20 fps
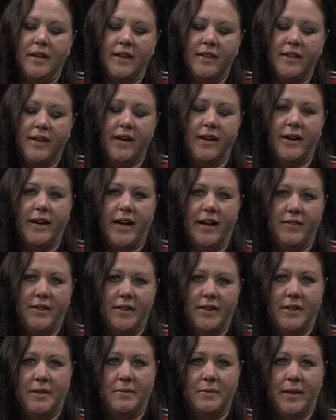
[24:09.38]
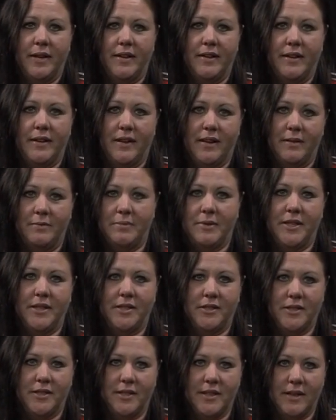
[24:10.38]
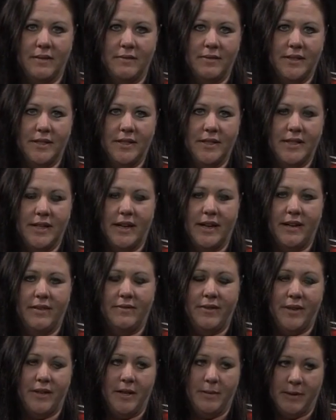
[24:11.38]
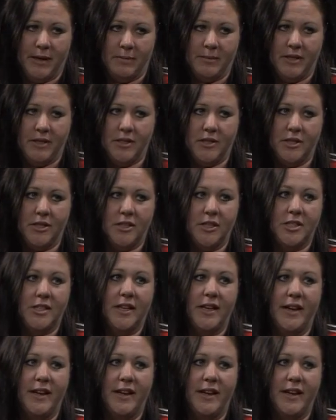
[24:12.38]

They are having their Red Hot Preachers Conference at Verity Baptist Church,